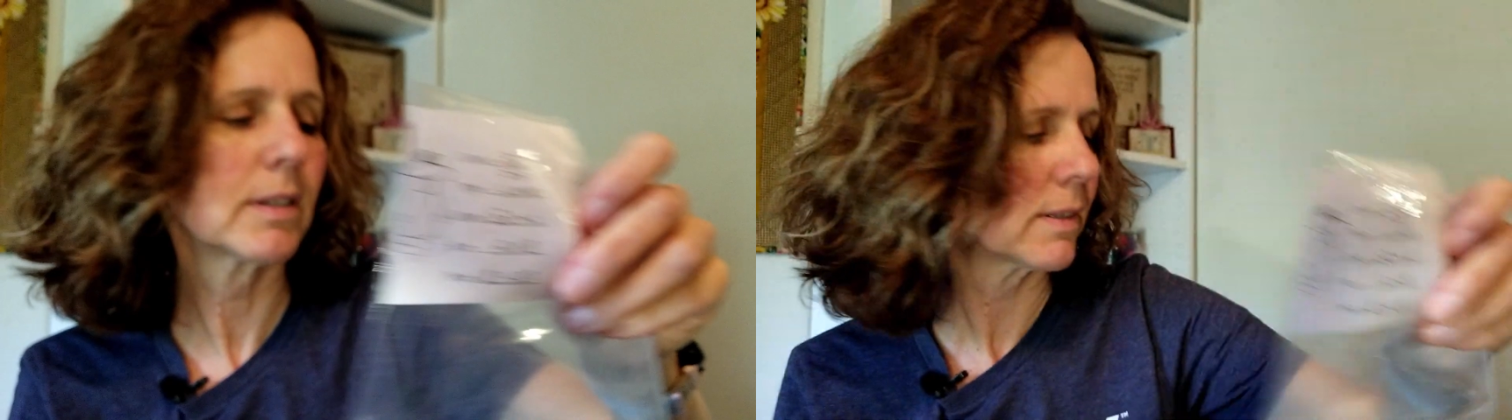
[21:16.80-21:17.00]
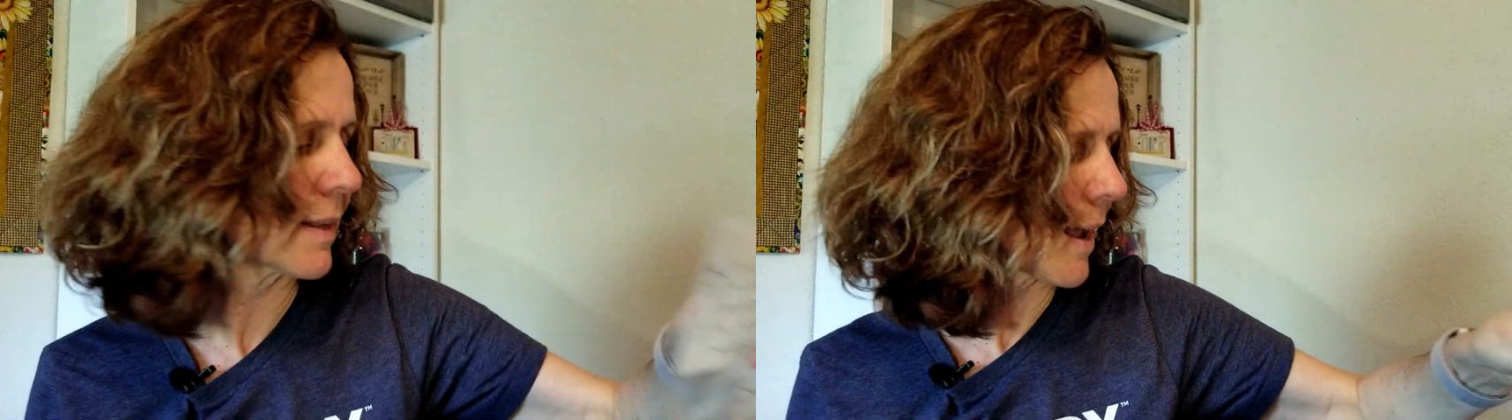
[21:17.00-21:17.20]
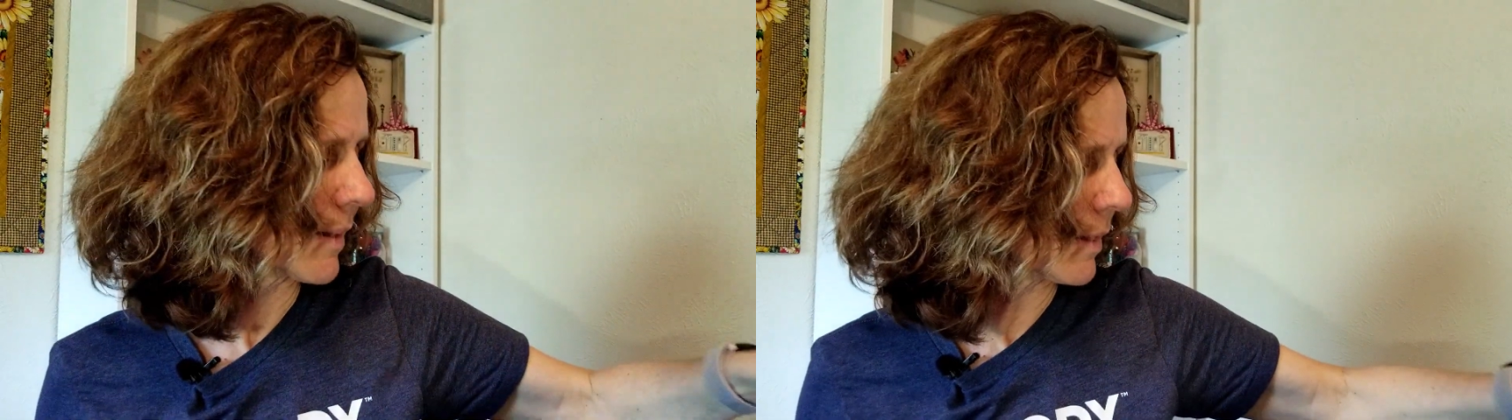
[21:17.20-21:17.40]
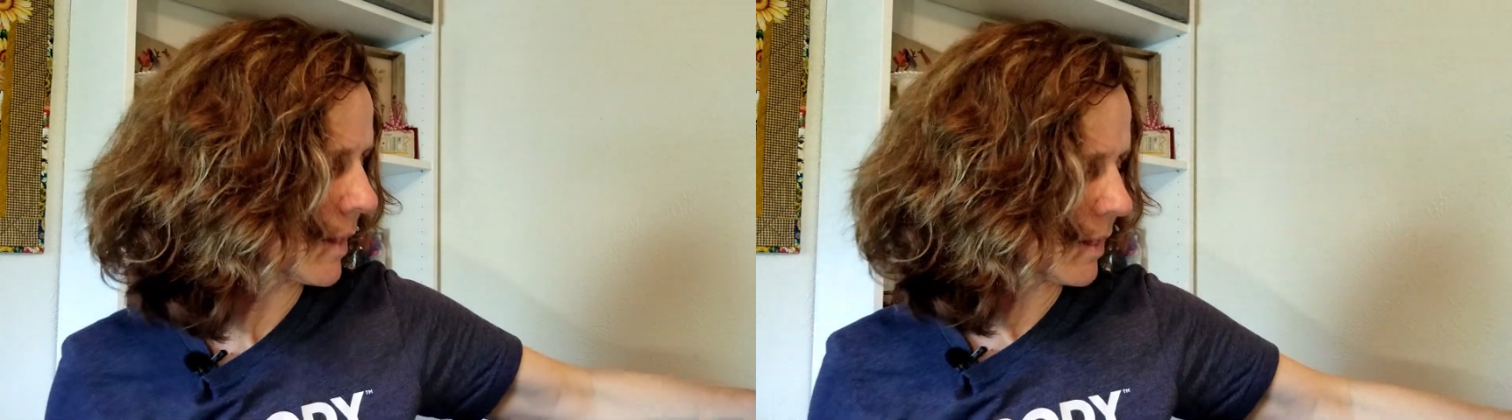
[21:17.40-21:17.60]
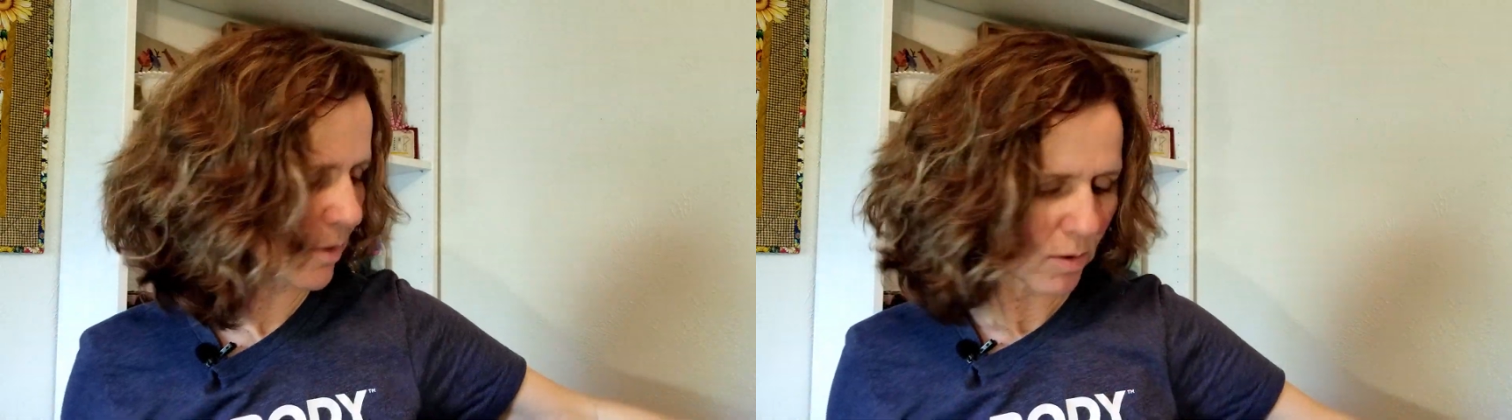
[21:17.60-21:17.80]

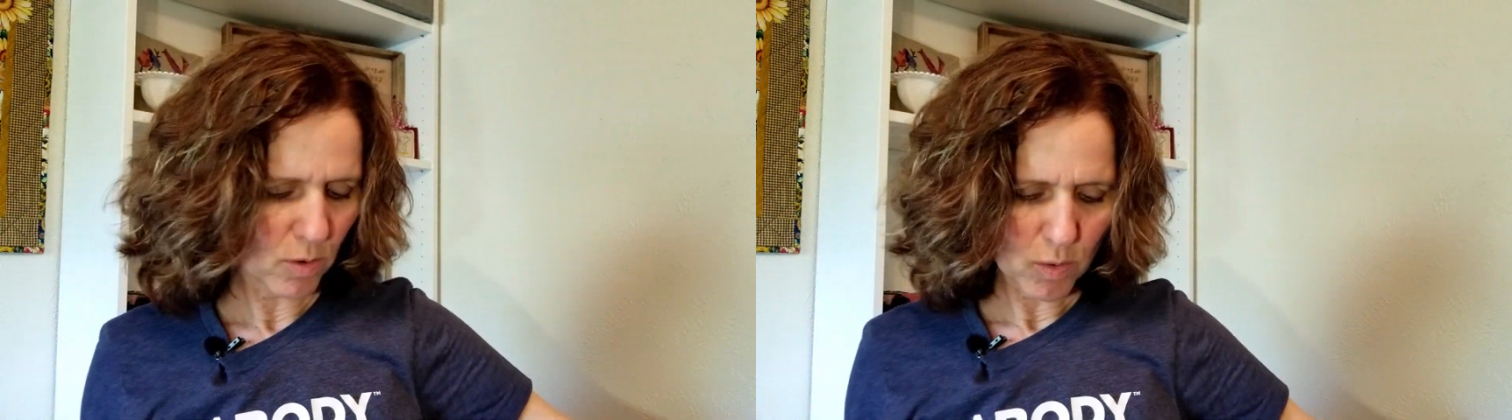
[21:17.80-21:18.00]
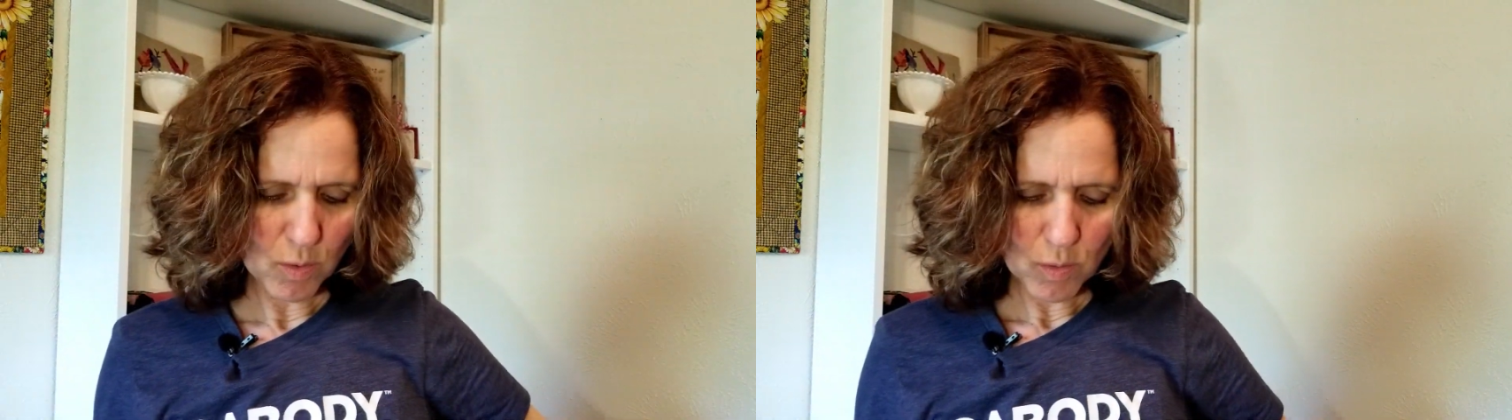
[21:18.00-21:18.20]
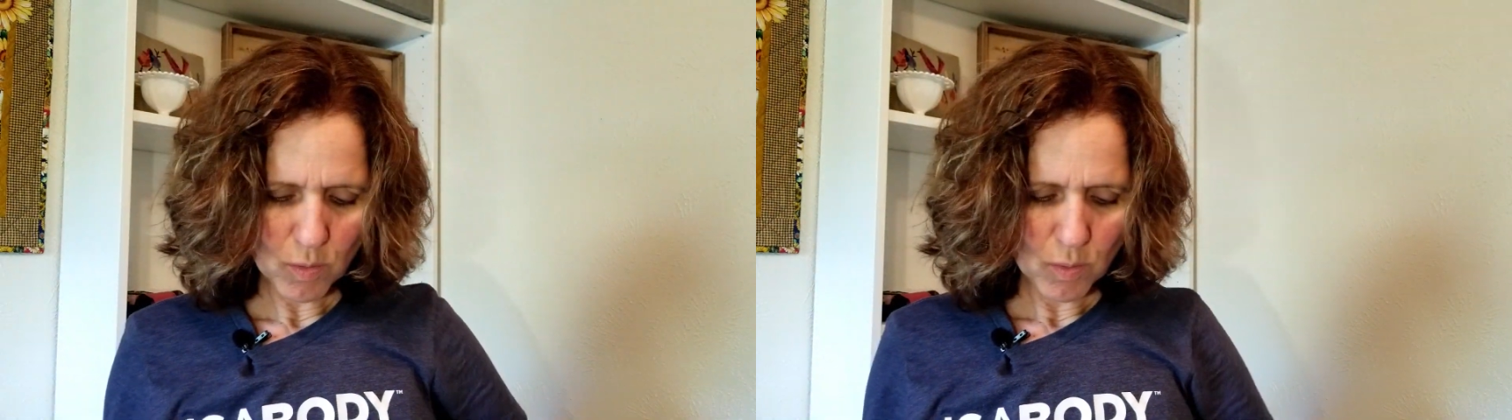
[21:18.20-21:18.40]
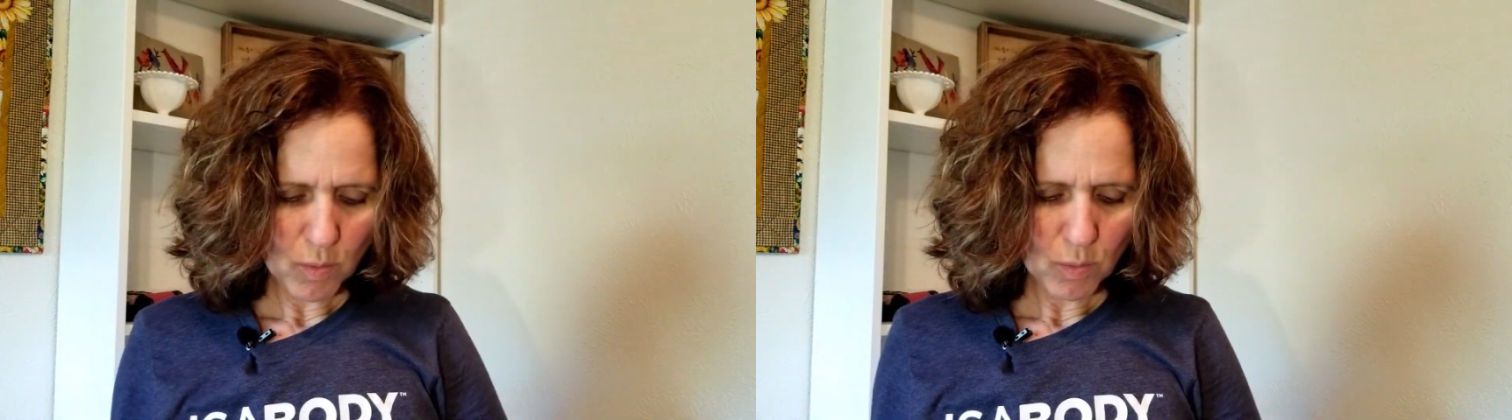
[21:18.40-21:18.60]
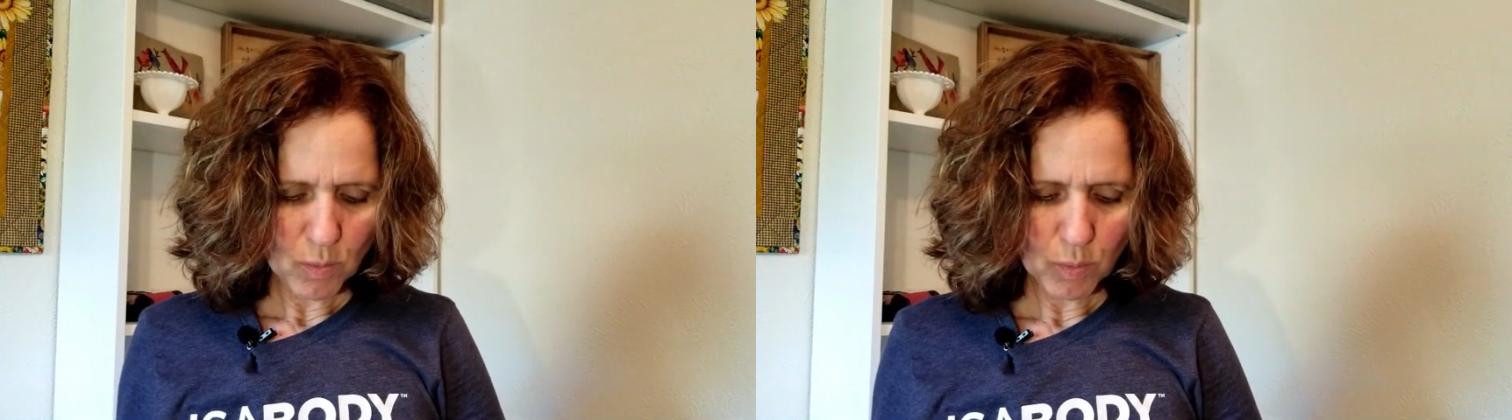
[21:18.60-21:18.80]
exactly
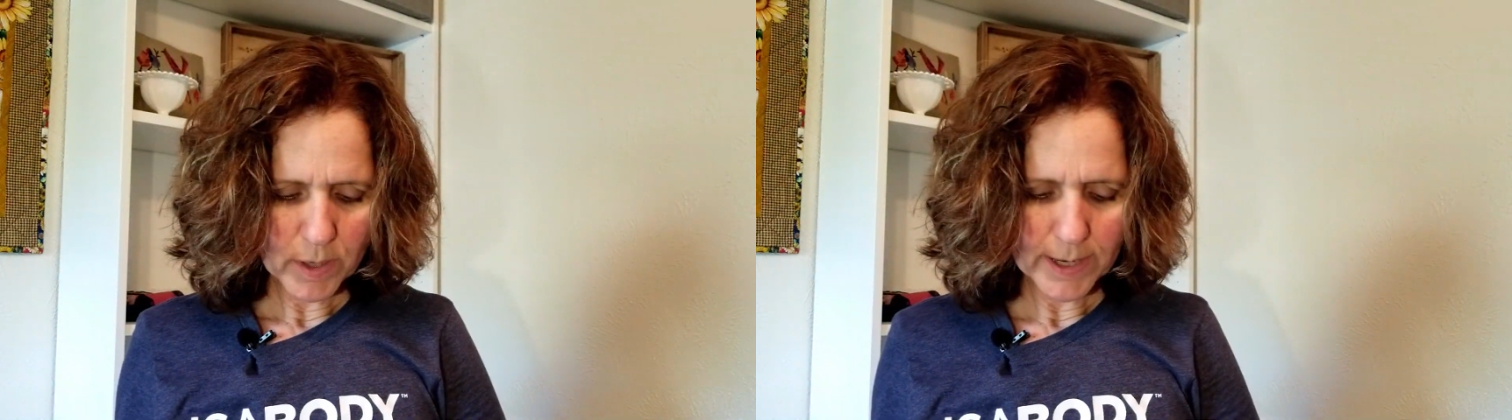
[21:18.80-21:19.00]
what